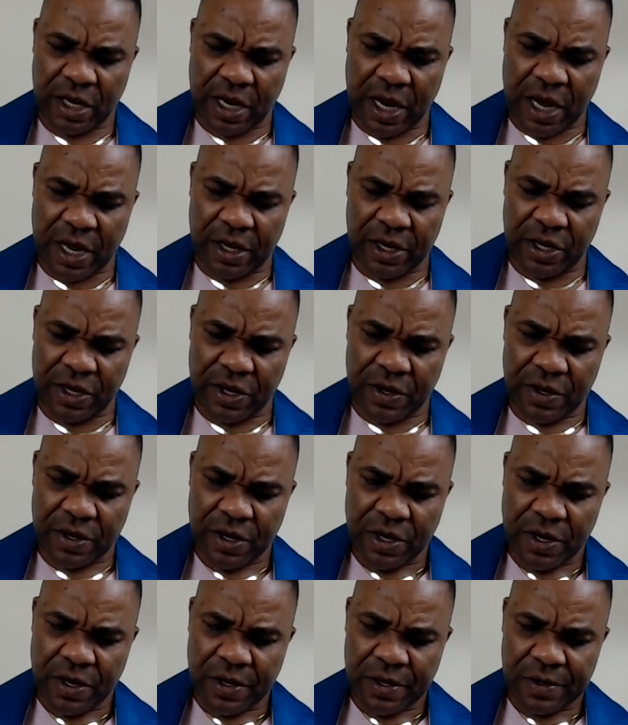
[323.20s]
that you can
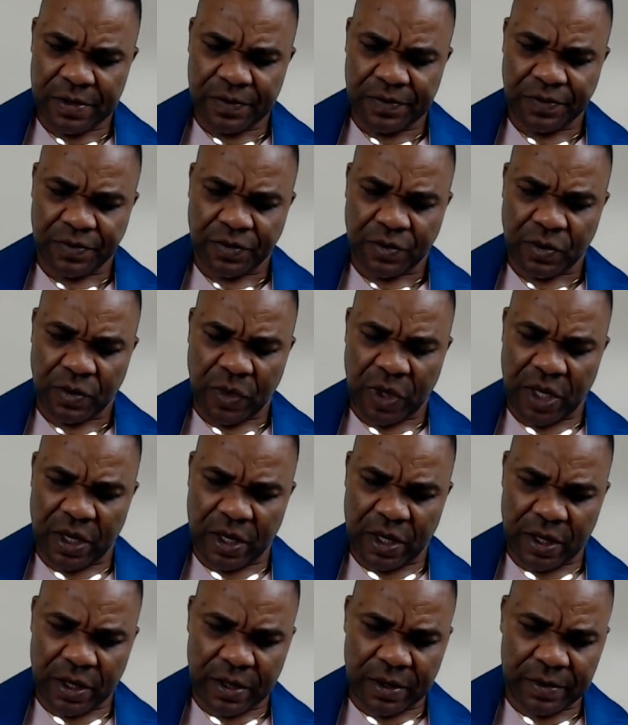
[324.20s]
participate
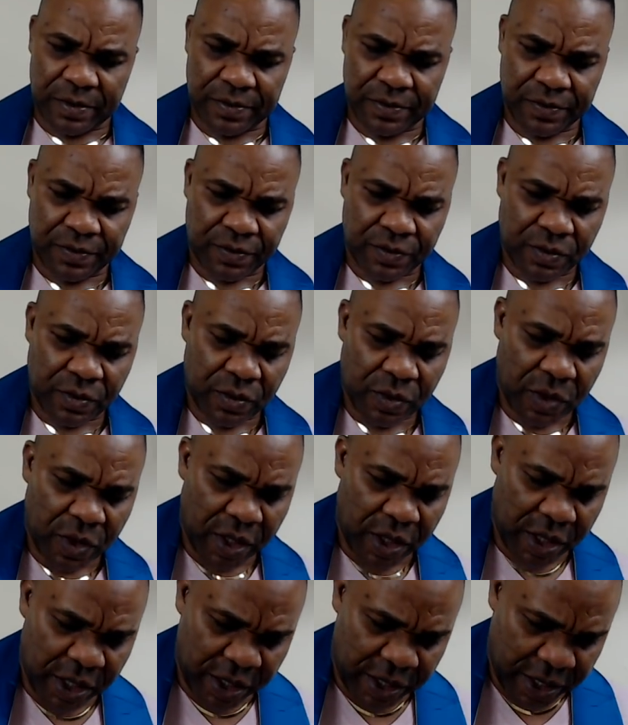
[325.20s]
every single day.
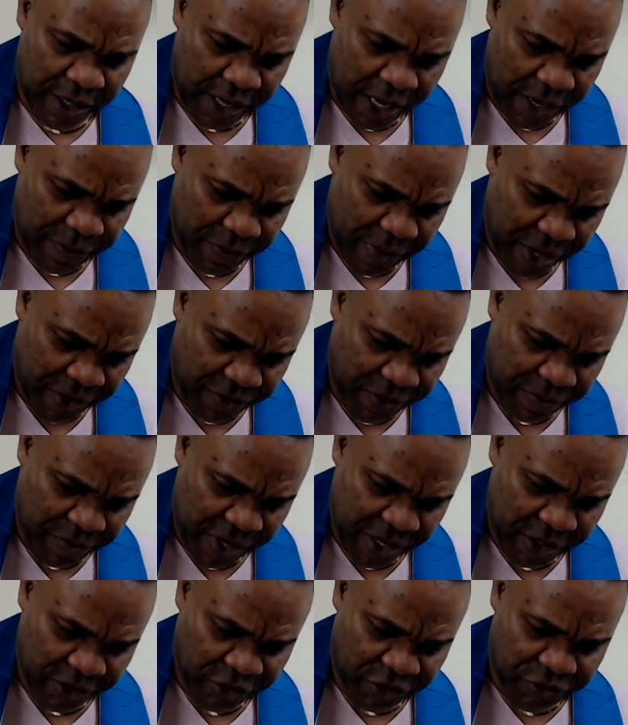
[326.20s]
Idika Imeri
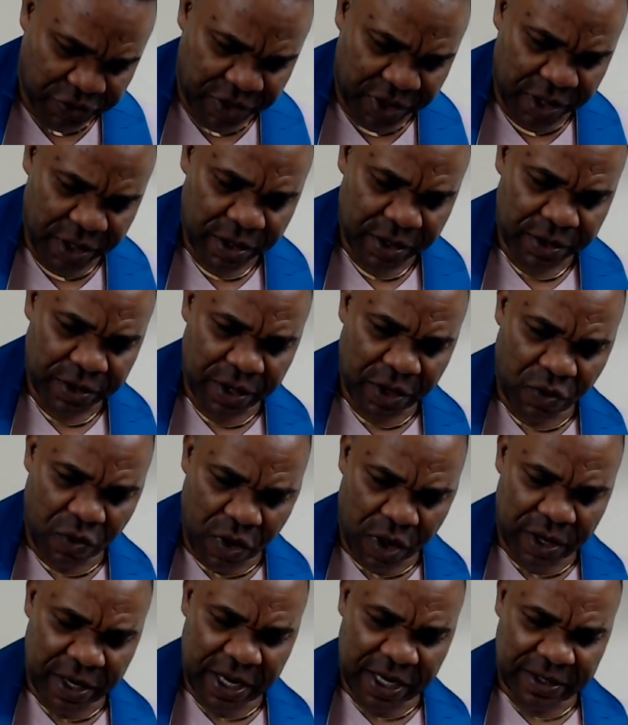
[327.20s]
Ministry, the
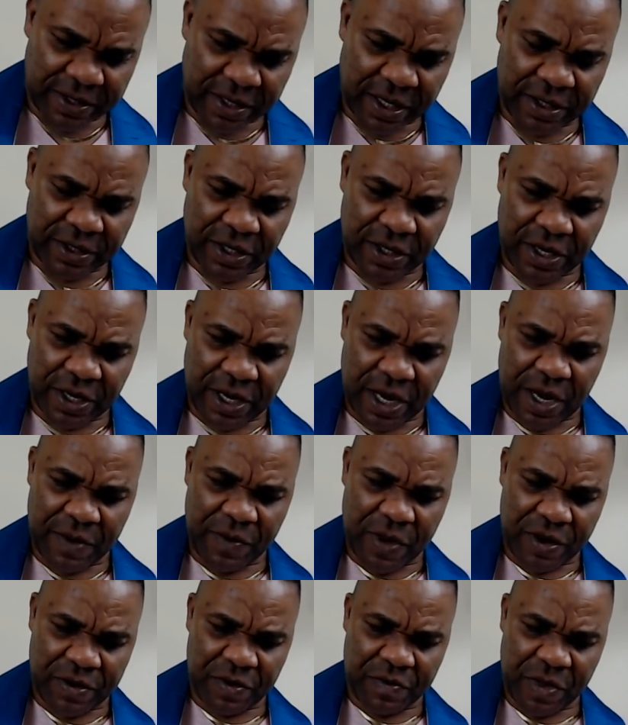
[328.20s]
one that says
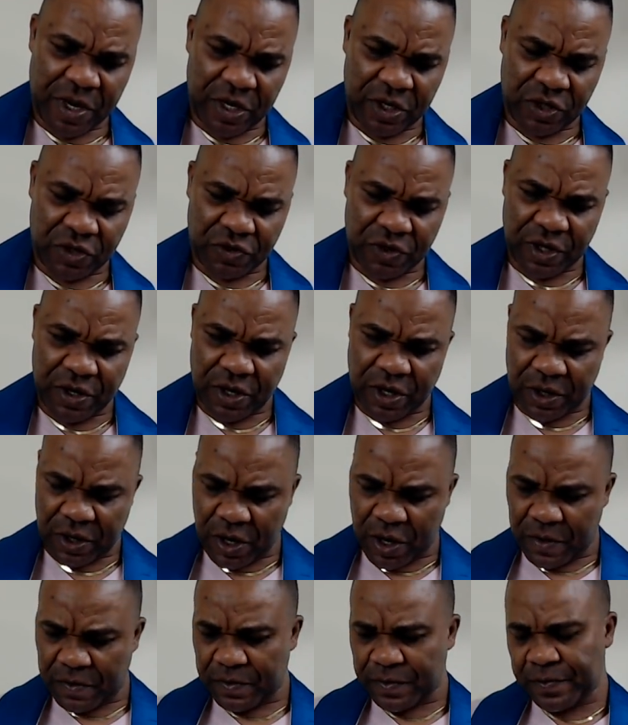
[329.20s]
IdikaImeriministry.com.